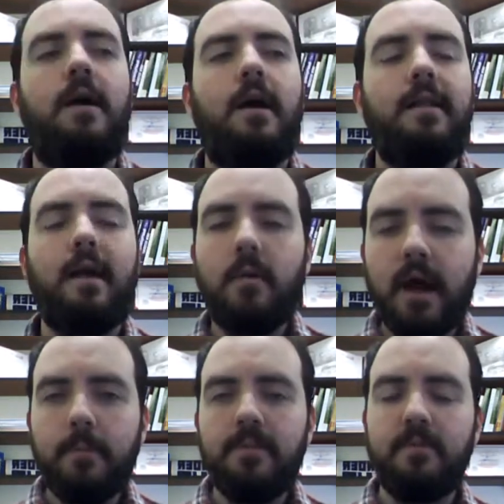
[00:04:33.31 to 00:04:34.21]
And now what
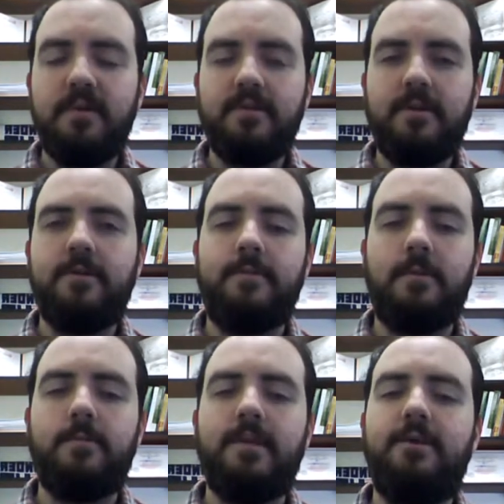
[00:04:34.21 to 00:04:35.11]
happens when we start to
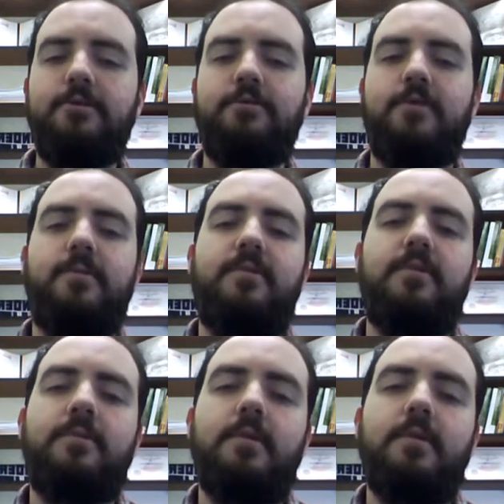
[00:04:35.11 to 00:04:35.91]
form relationships?